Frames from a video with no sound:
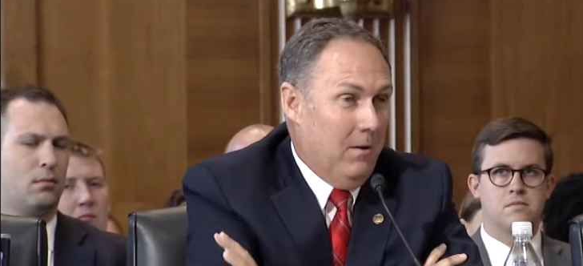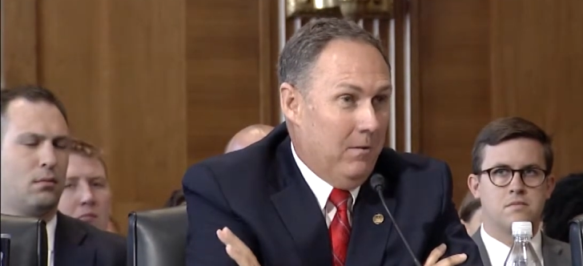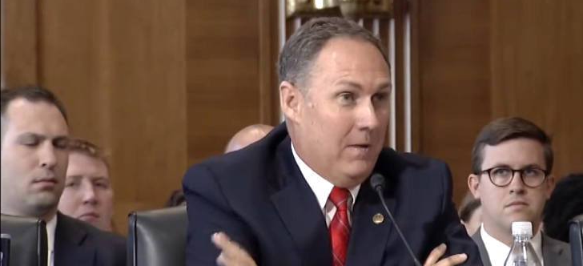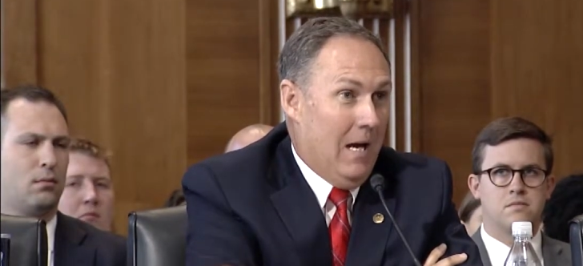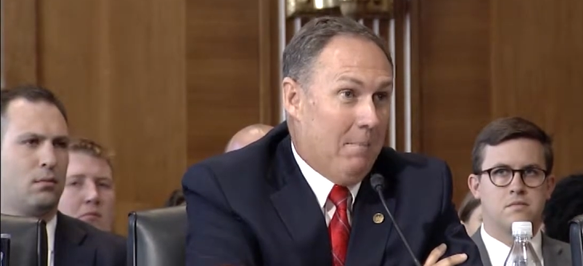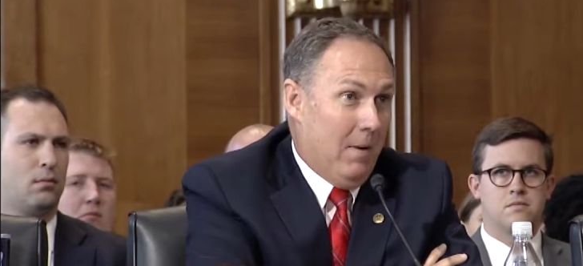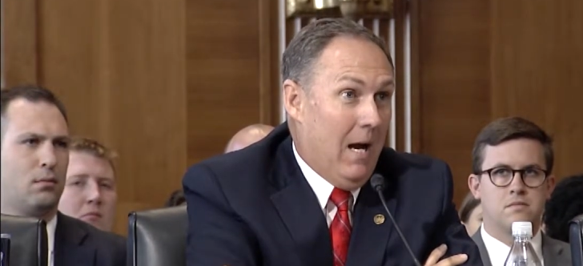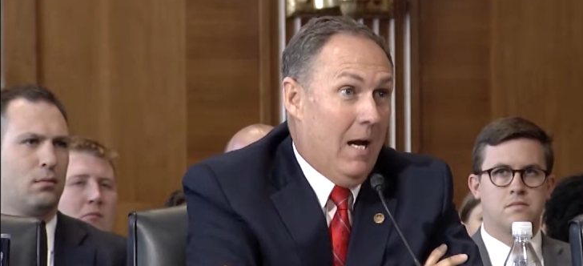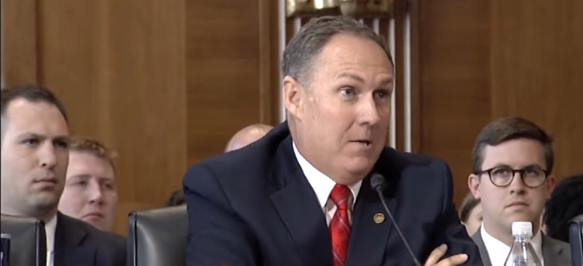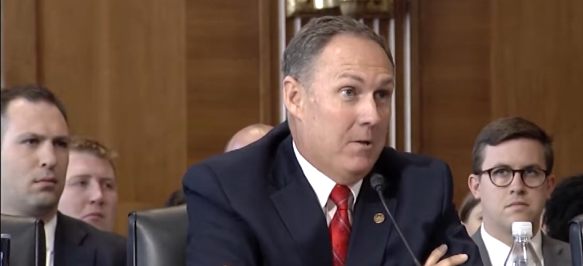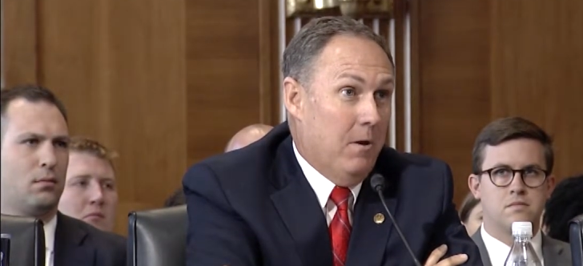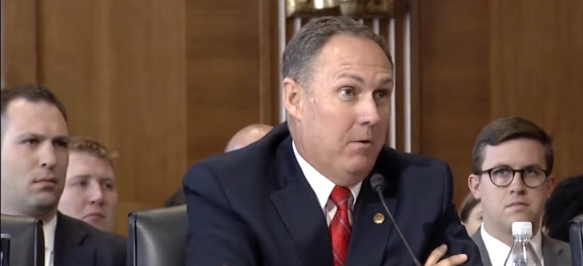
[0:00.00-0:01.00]
Speaker 1: on top of
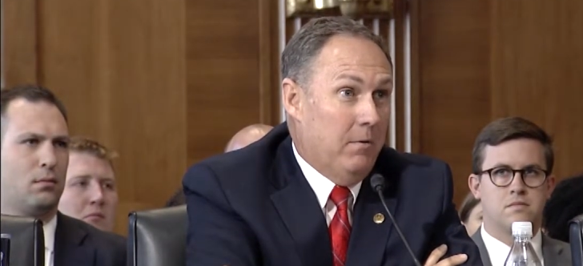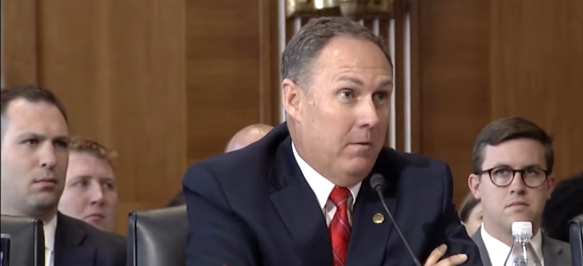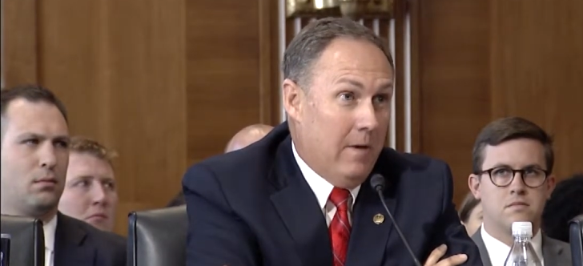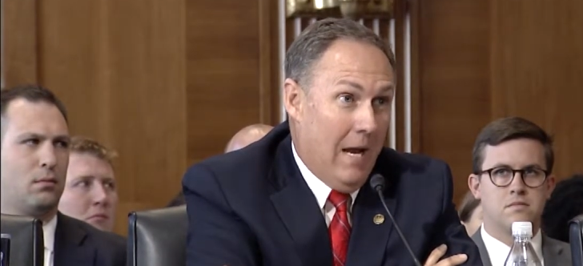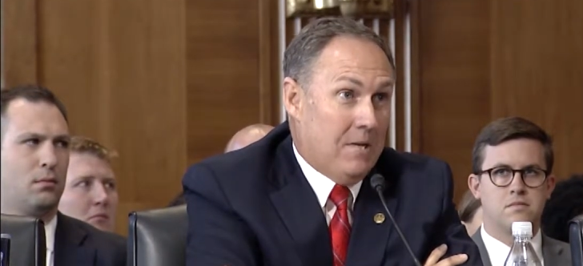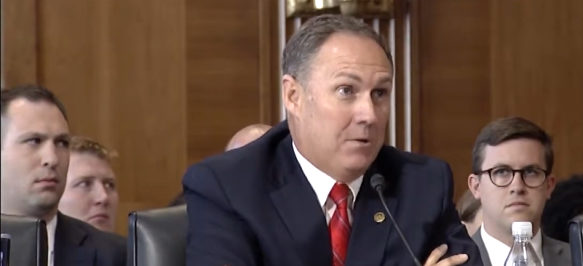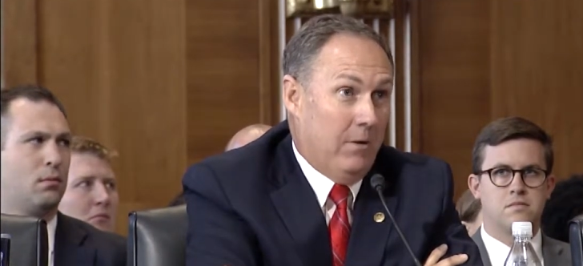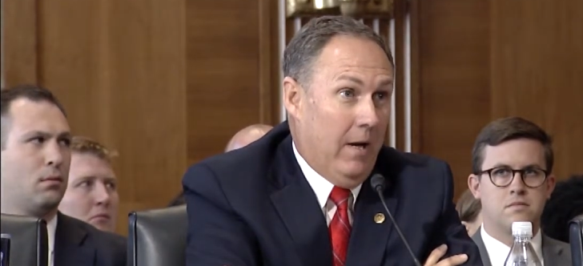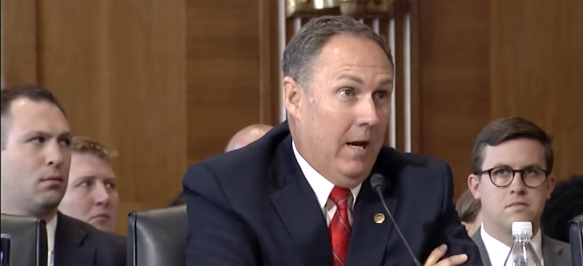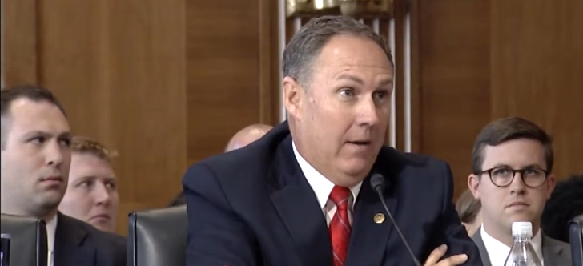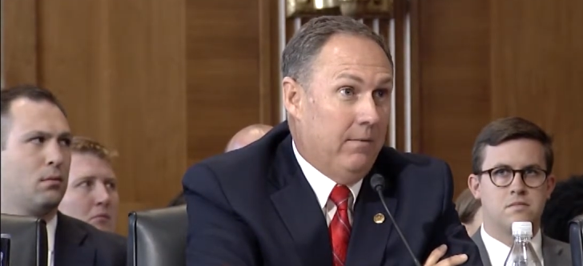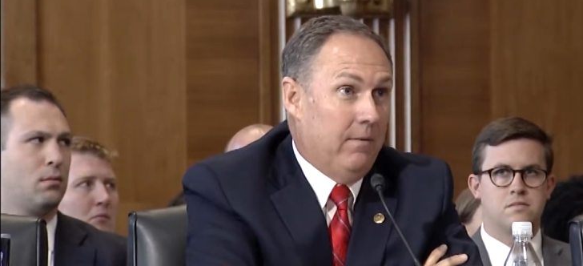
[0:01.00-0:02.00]
hydro, natural
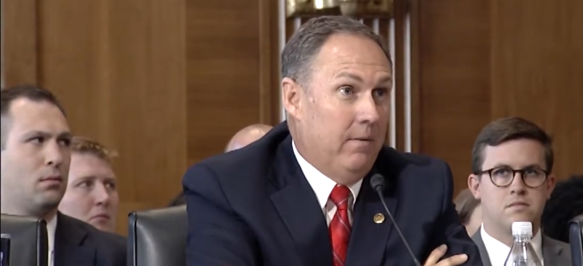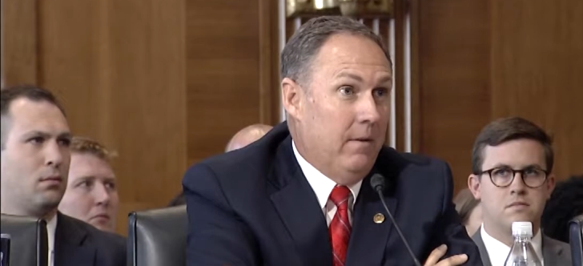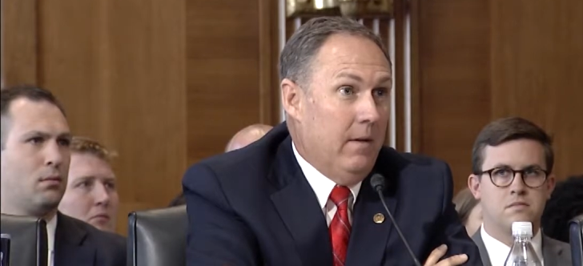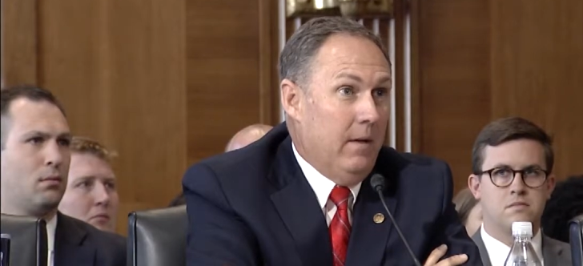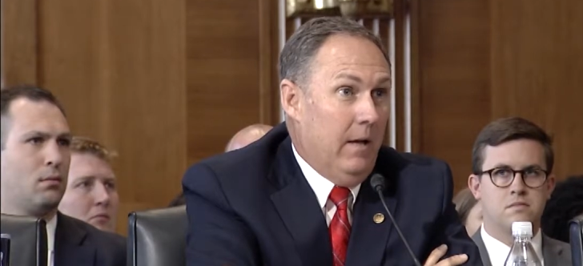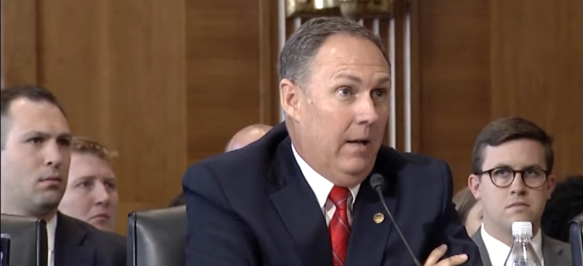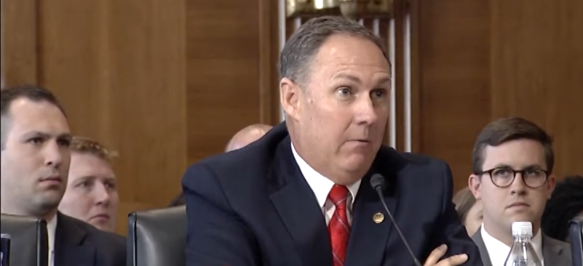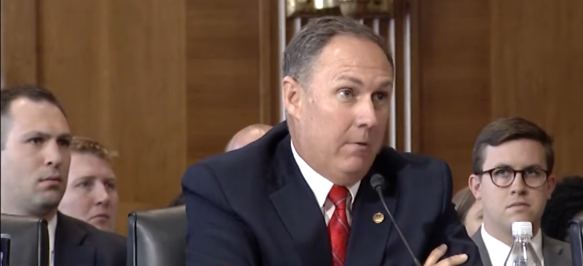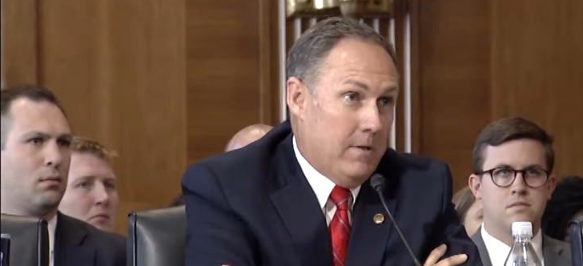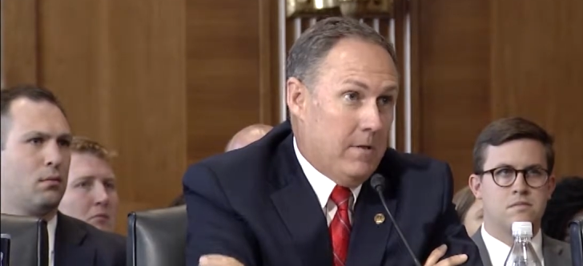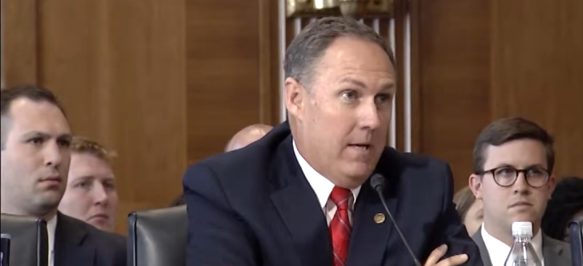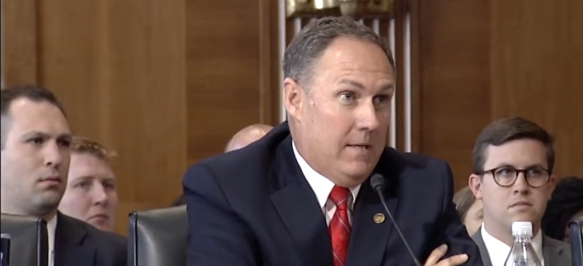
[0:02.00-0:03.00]
gas. And the
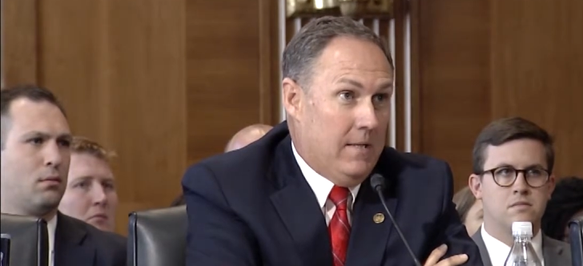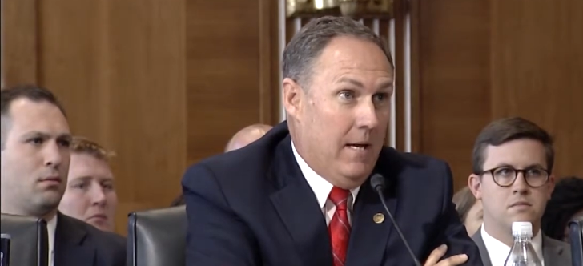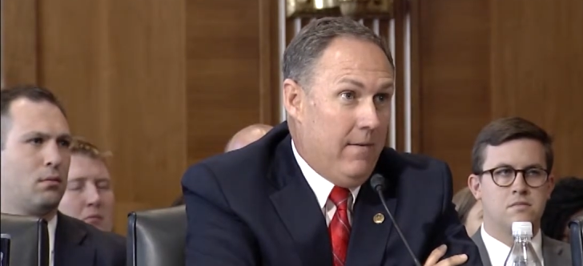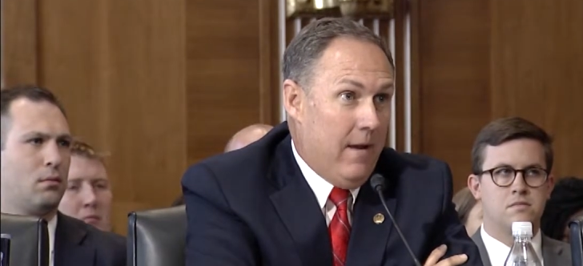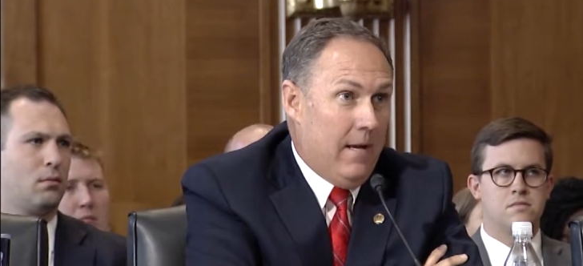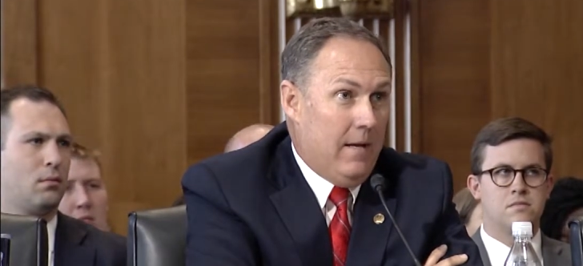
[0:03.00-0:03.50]
reason I say that